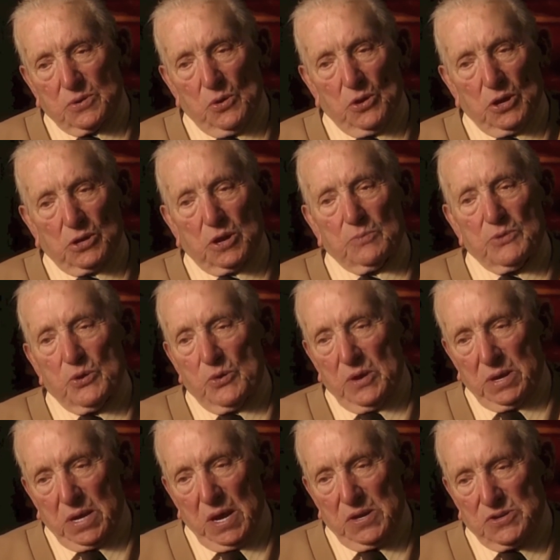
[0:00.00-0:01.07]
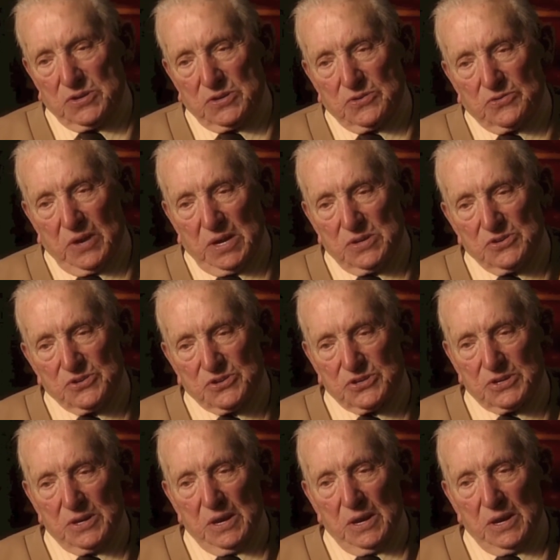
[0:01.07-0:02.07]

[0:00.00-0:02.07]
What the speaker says: called a communication trench.